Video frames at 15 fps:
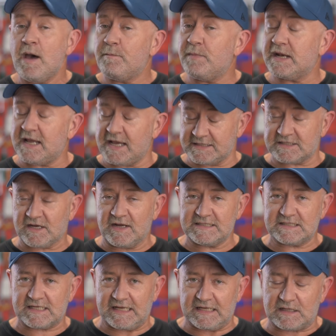But as I
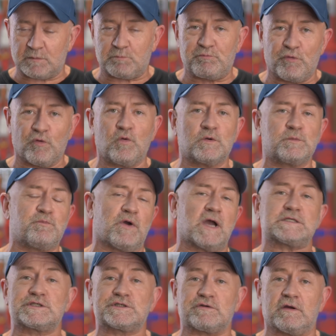see it, the broad
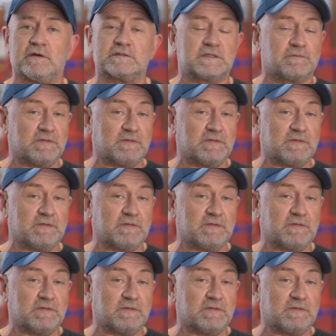brushstrokes